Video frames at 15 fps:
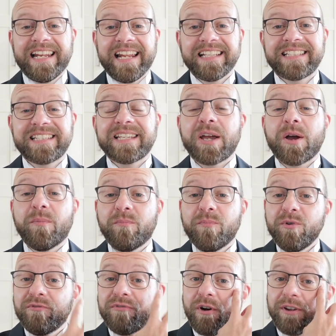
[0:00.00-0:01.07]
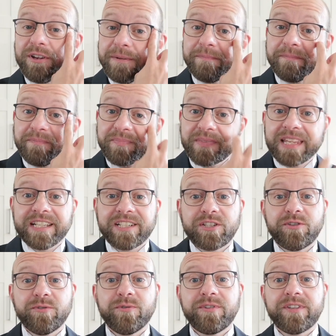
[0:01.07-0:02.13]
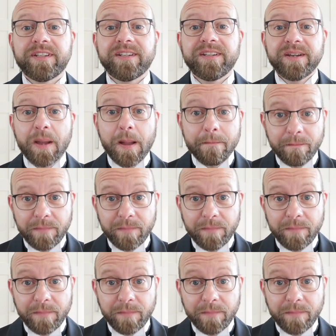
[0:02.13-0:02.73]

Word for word: let's move on to the